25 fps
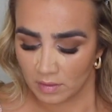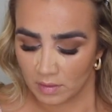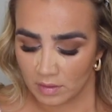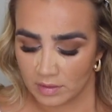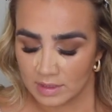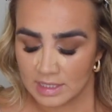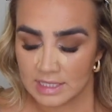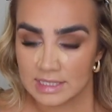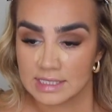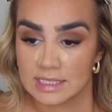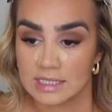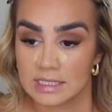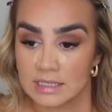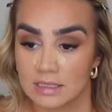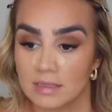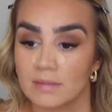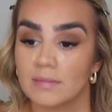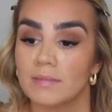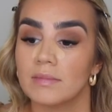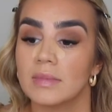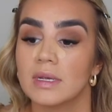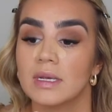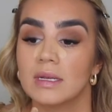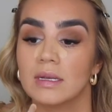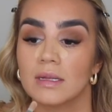This is the
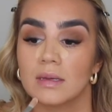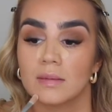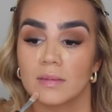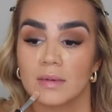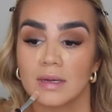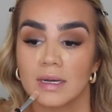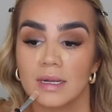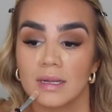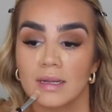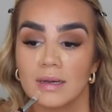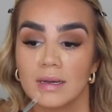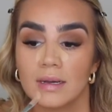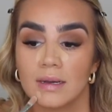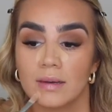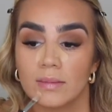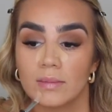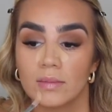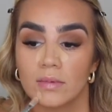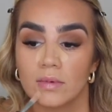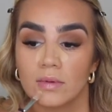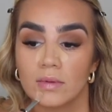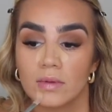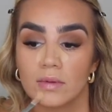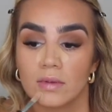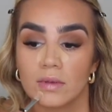medium colour. I'm
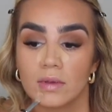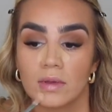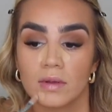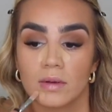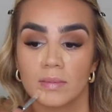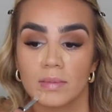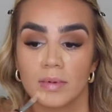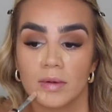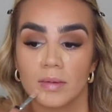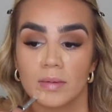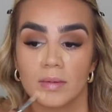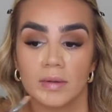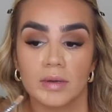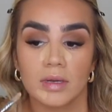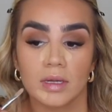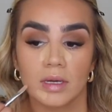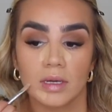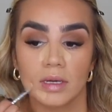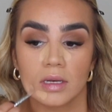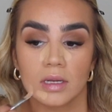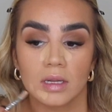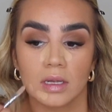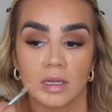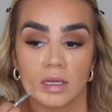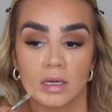also going to pop it
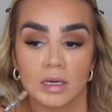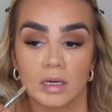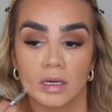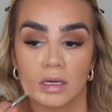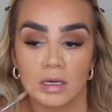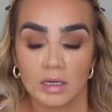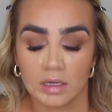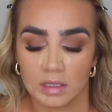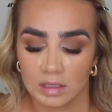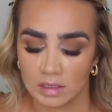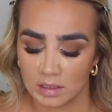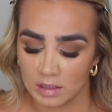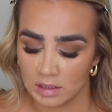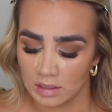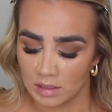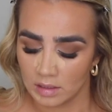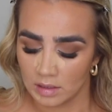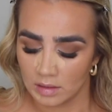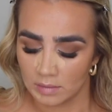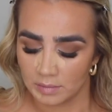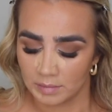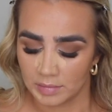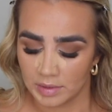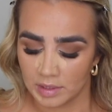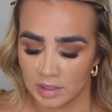down here
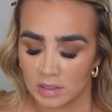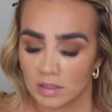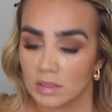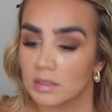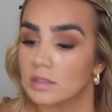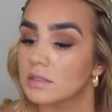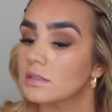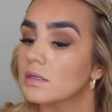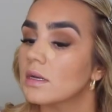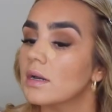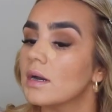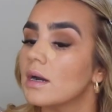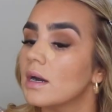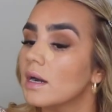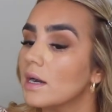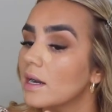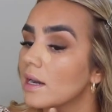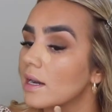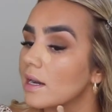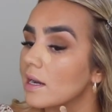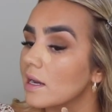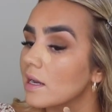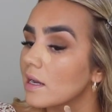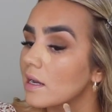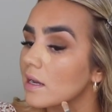because
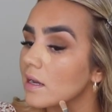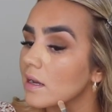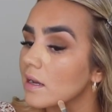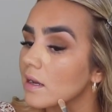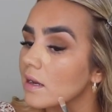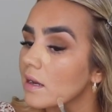I